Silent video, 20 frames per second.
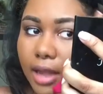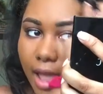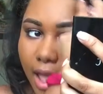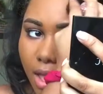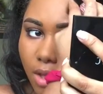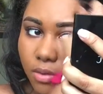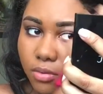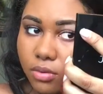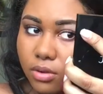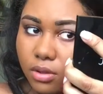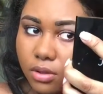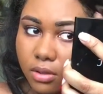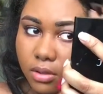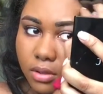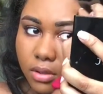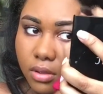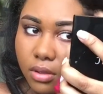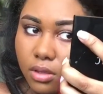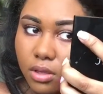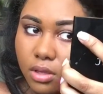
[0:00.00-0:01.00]
down,
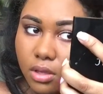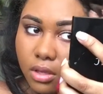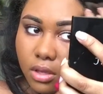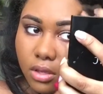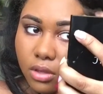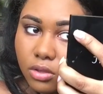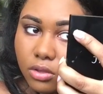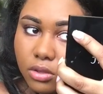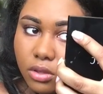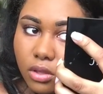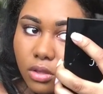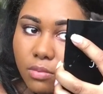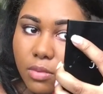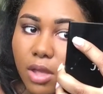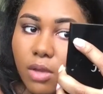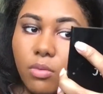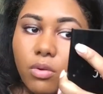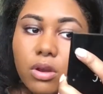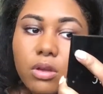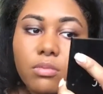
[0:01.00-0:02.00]
so you
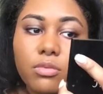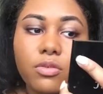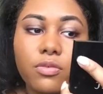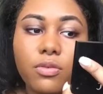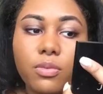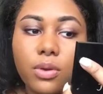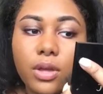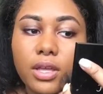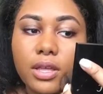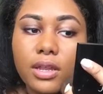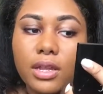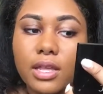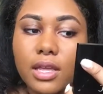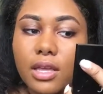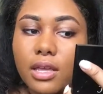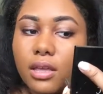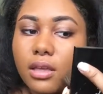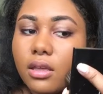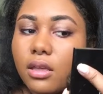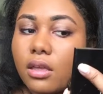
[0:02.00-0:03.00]
might want to move
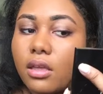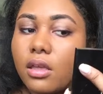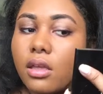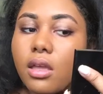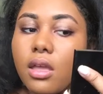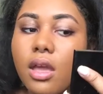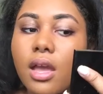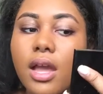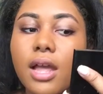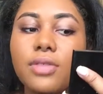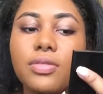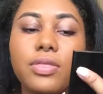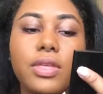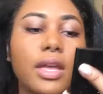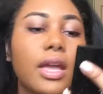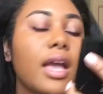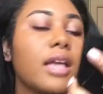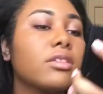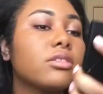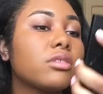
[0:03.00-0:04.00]
quickly. I
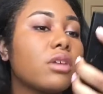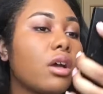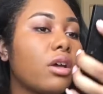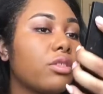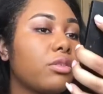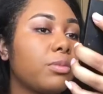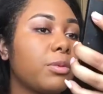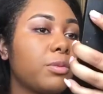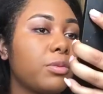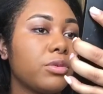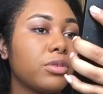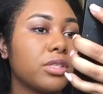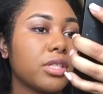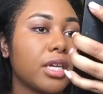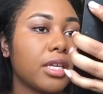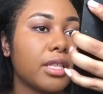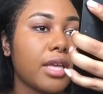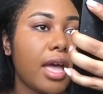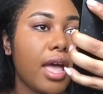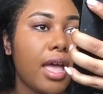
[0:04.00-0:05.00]
think I saw other people
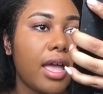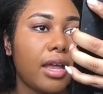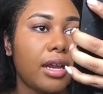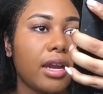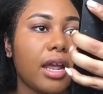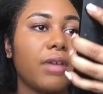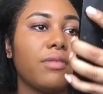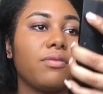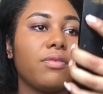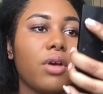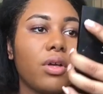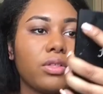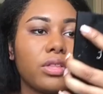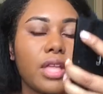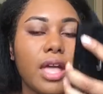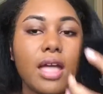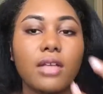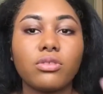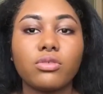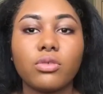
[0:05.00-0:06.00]
say that and I
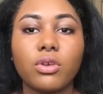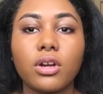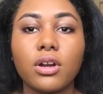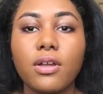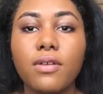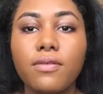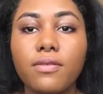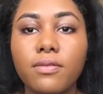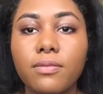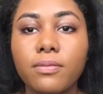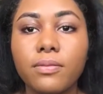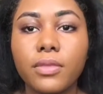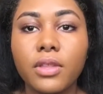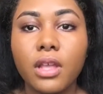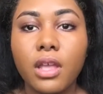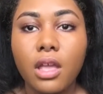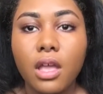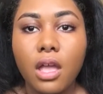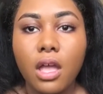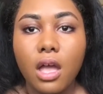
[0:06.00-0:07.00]
felt that sort of.
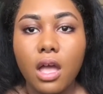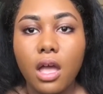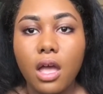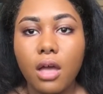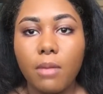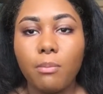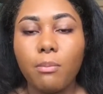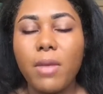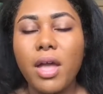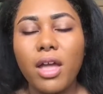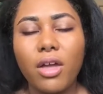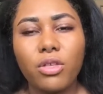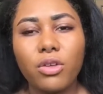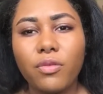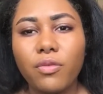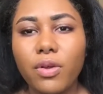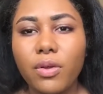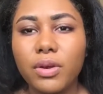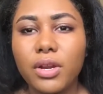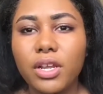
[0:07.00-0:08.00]
My
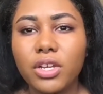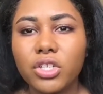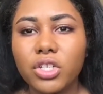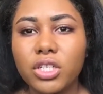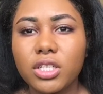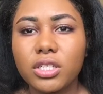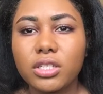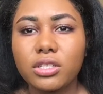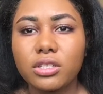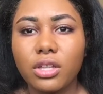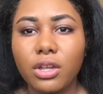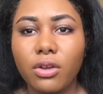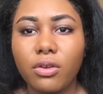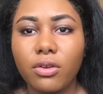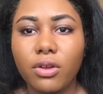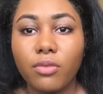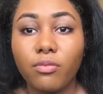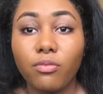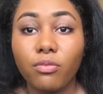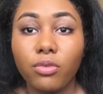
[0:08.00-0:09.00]
other foundations,
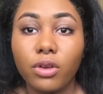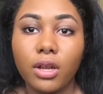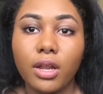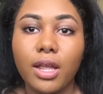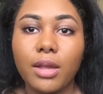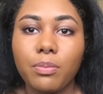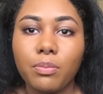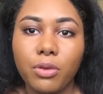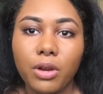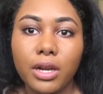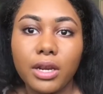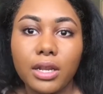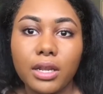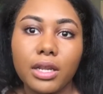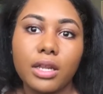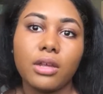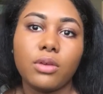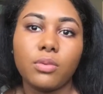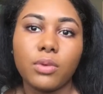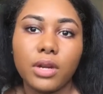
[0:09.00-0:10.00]
they're like pretty
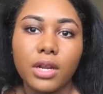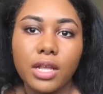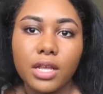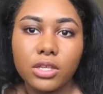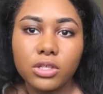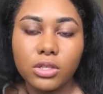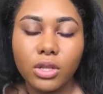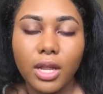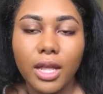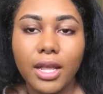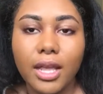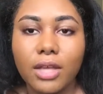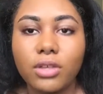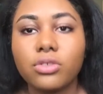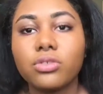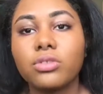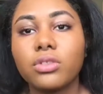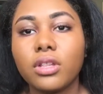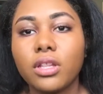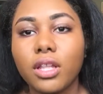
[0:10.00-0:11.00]
liquidy, so like
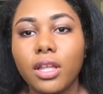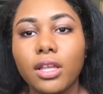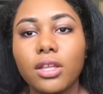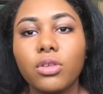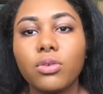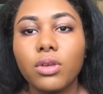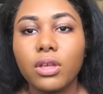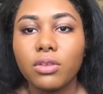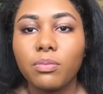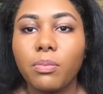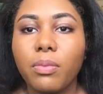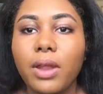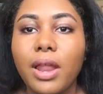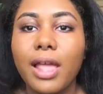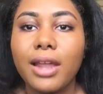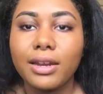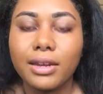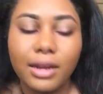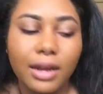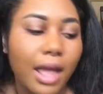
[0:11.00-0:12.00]
as like you can
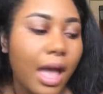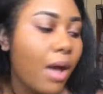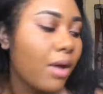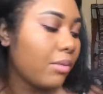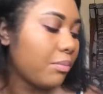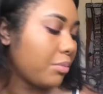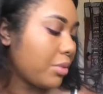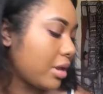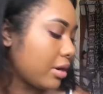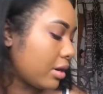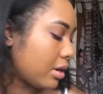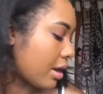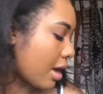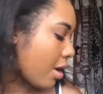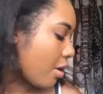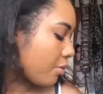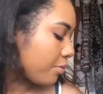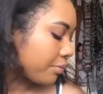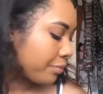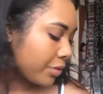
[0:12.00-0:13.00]
blend it out and blend it
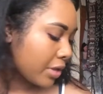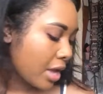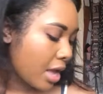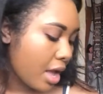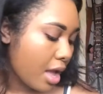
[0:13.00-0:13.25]
out.